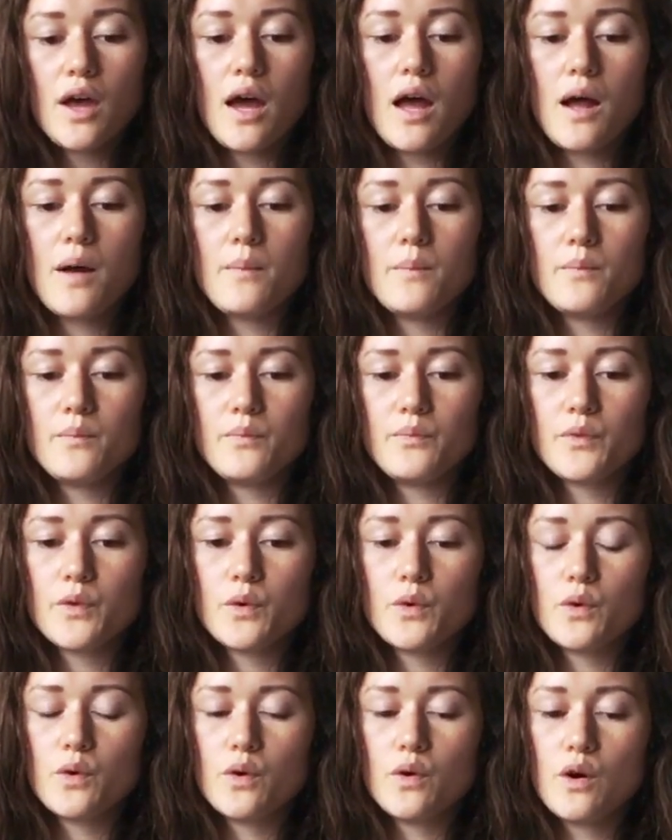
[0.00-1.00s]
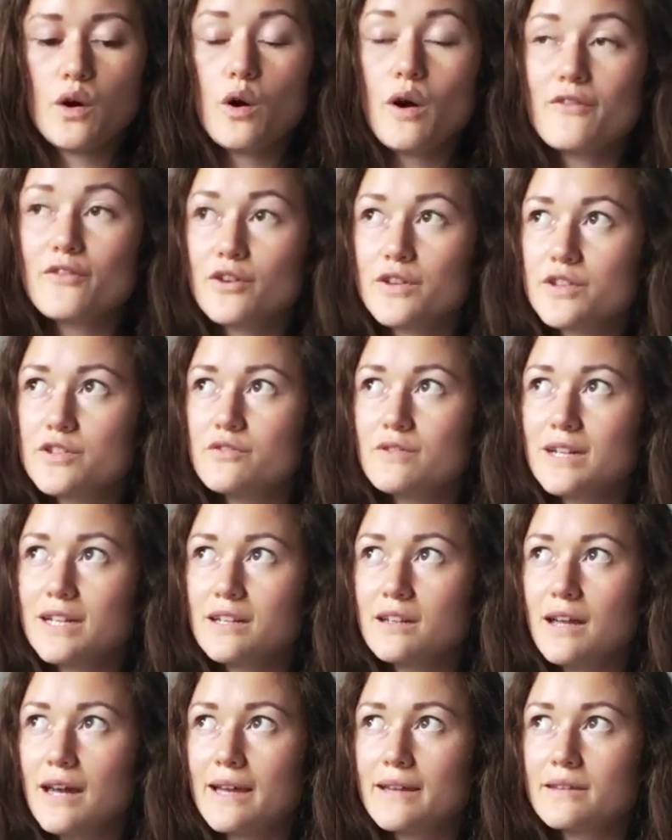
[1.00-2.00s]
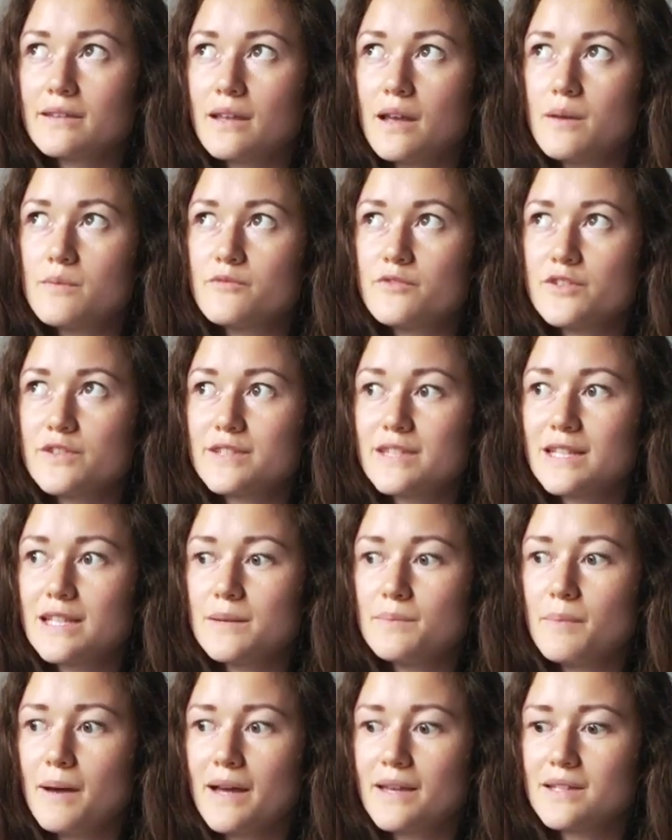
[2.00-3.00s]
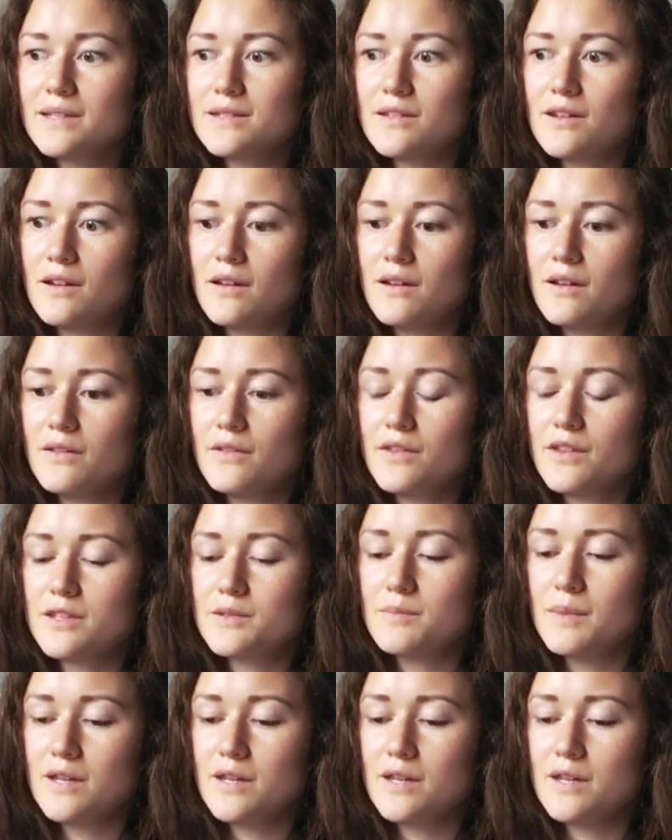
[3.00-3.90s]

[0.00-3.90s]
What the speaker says: Or oh, I've got this really nice fusilli pasta that's